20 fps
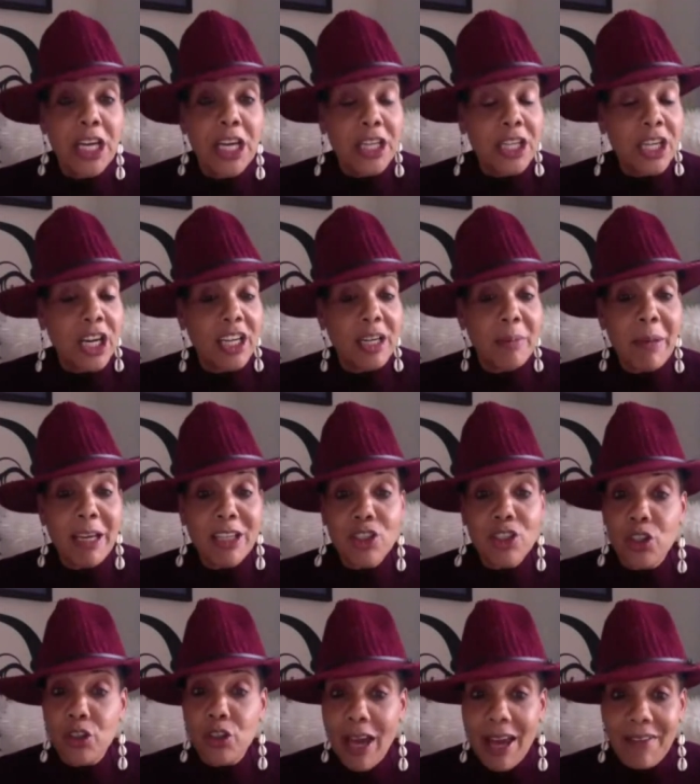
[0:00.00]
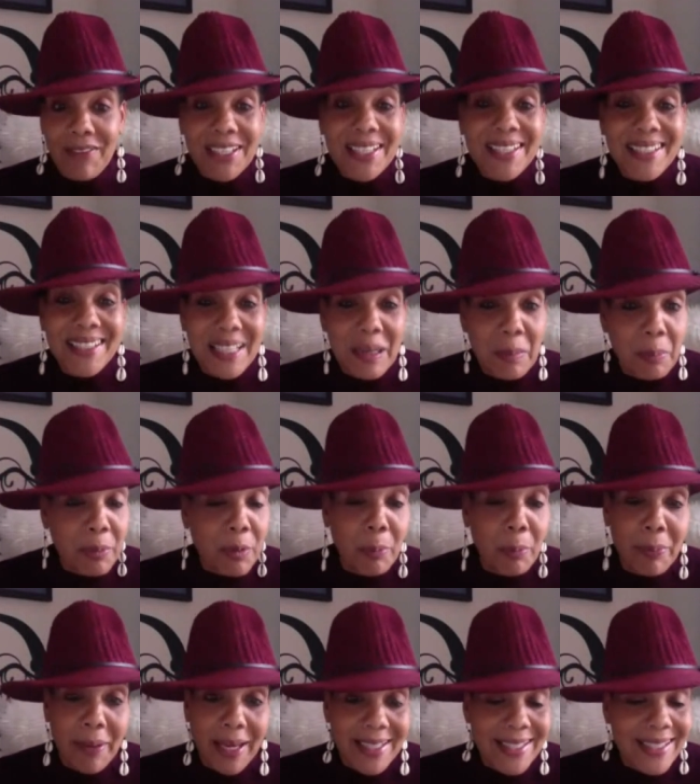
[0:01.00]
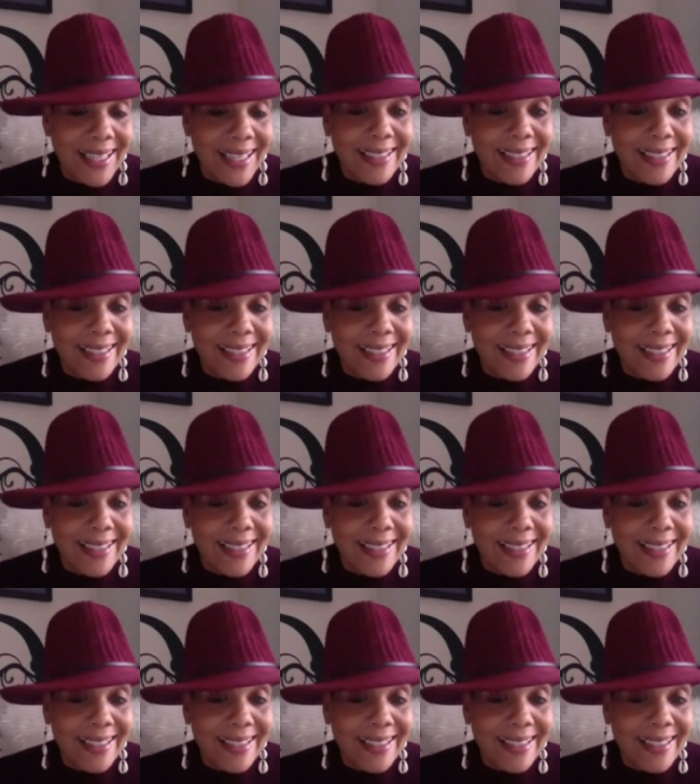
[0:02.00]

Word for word: They're going to make sure you have a simple, basic